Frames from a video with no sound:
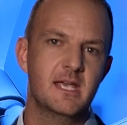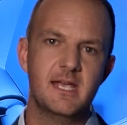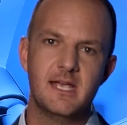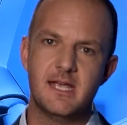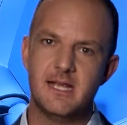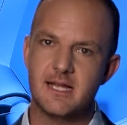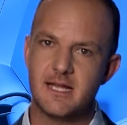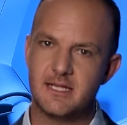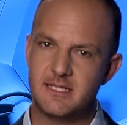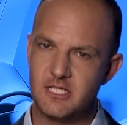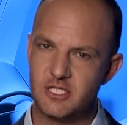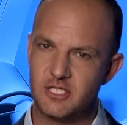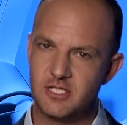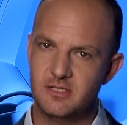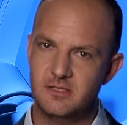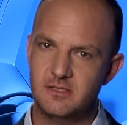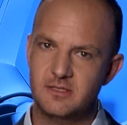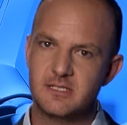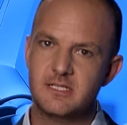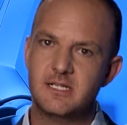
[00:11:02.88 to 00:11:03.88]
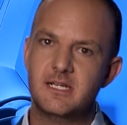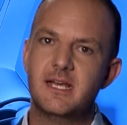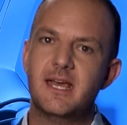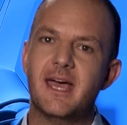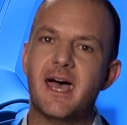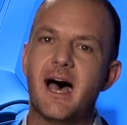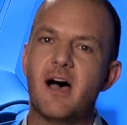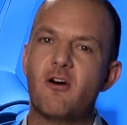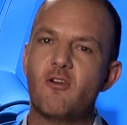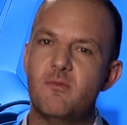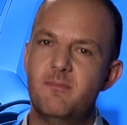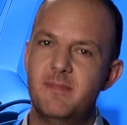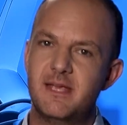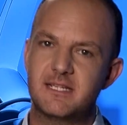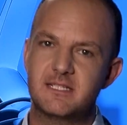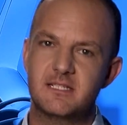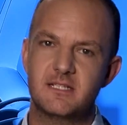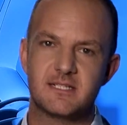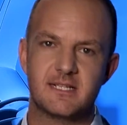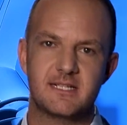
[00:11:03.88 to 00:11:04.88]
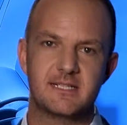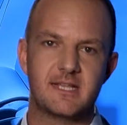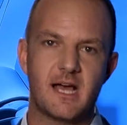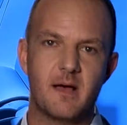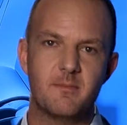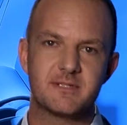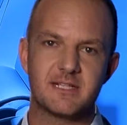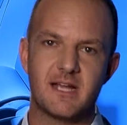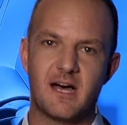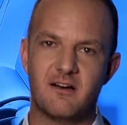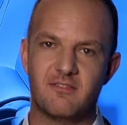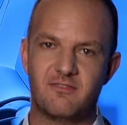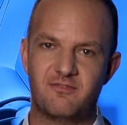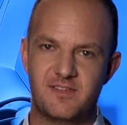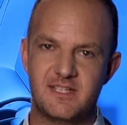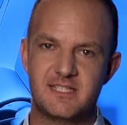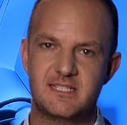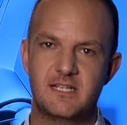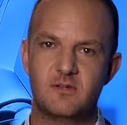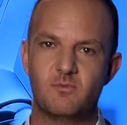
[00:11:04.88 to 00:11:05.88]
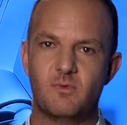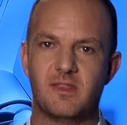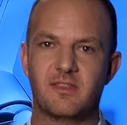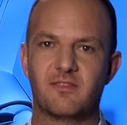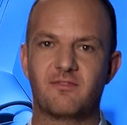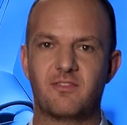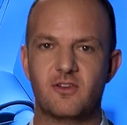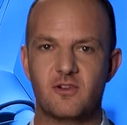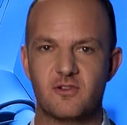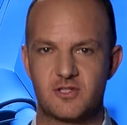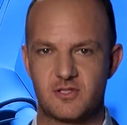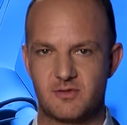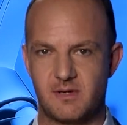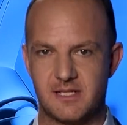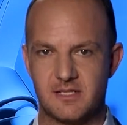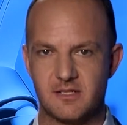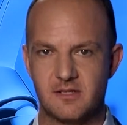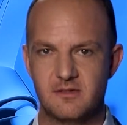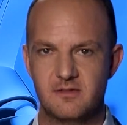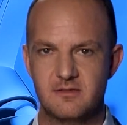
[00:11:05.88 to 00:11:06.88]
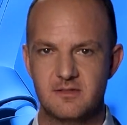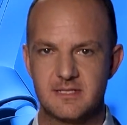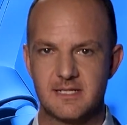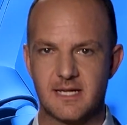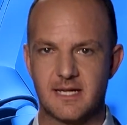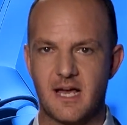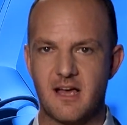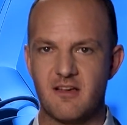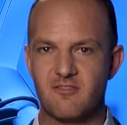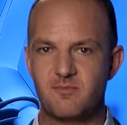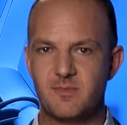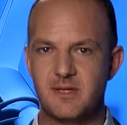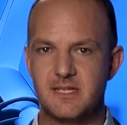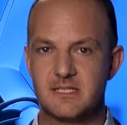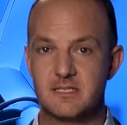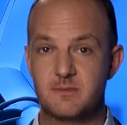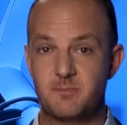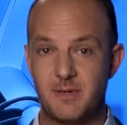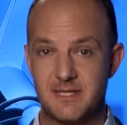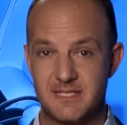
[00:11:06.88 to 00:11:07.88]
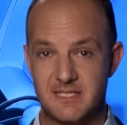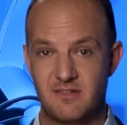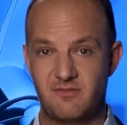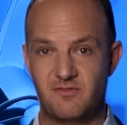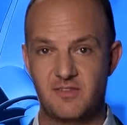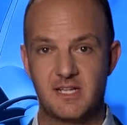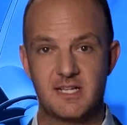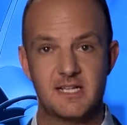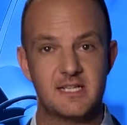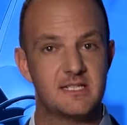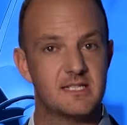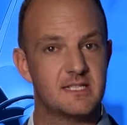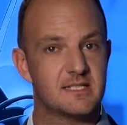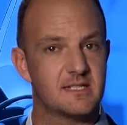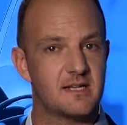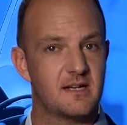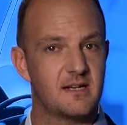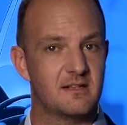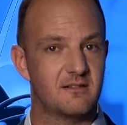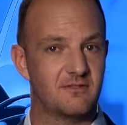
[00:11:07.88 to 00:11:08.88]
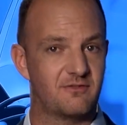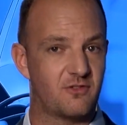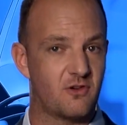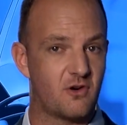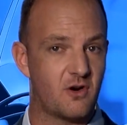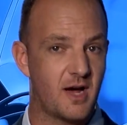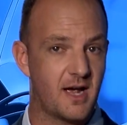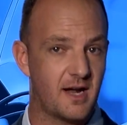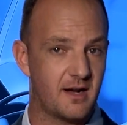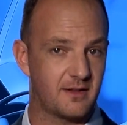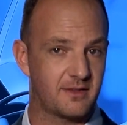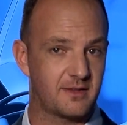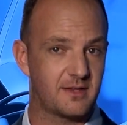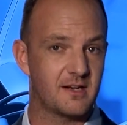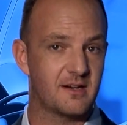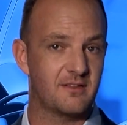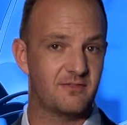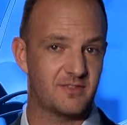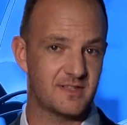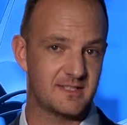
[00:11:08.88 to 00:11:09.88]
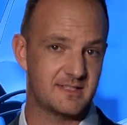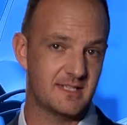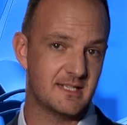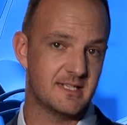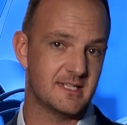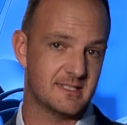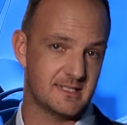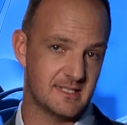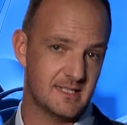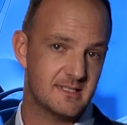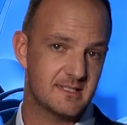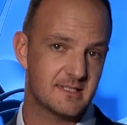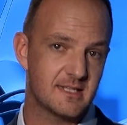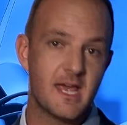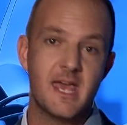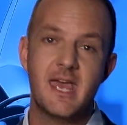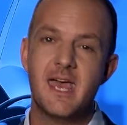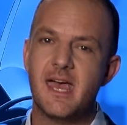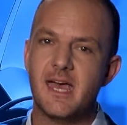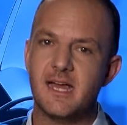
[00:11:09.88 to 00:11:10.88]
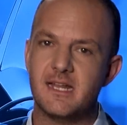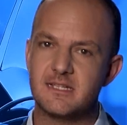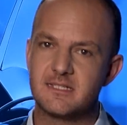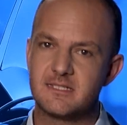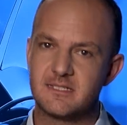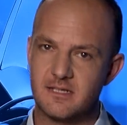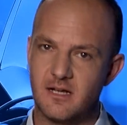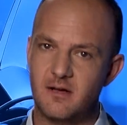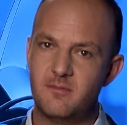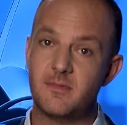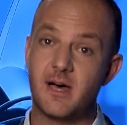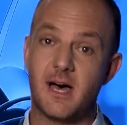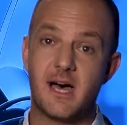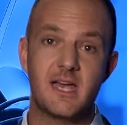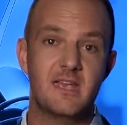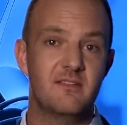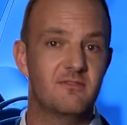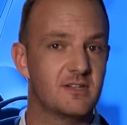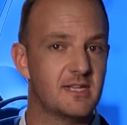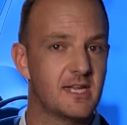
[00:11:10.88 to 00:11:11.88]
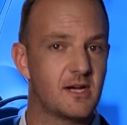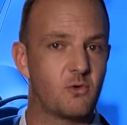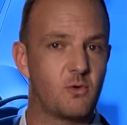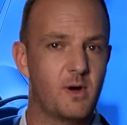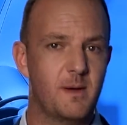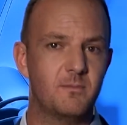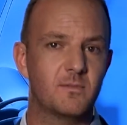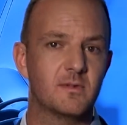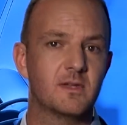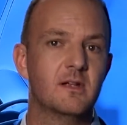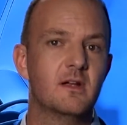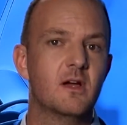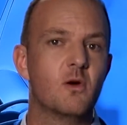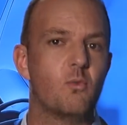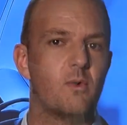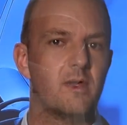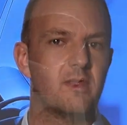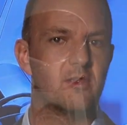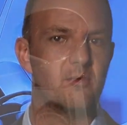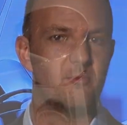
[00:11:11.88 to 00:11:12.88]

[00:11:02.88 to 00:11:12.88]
In addition, our mixers and taps are fitted with flow straighteners that have been specifically designed for healthcare facilities, and some are even equipped with the